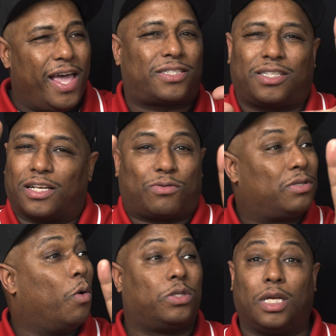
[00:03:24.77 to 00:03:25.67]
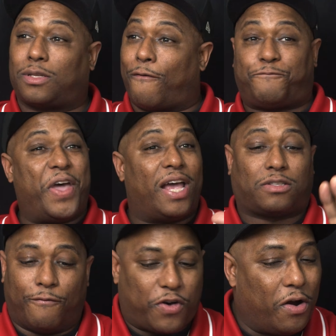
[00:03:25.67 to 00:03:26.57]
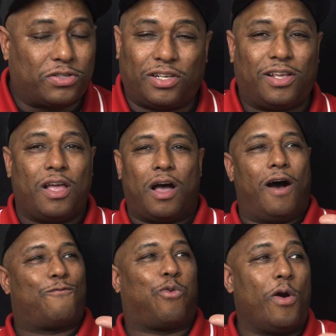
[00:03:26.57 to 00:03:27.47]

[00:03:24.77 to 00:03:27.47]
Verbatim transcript: it's just it was just a faster version of